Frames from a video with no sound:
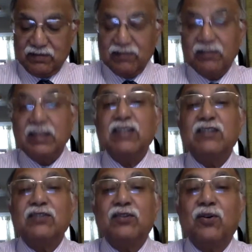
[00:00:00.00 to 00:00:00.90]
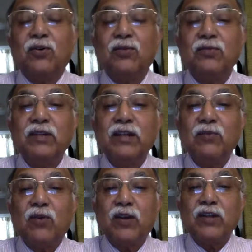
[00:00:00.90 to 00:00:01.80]
needs or little
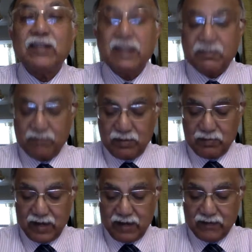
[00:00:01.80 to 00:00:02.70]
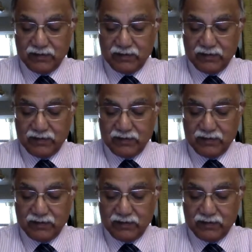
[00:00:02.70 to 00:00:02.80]
wants that people have.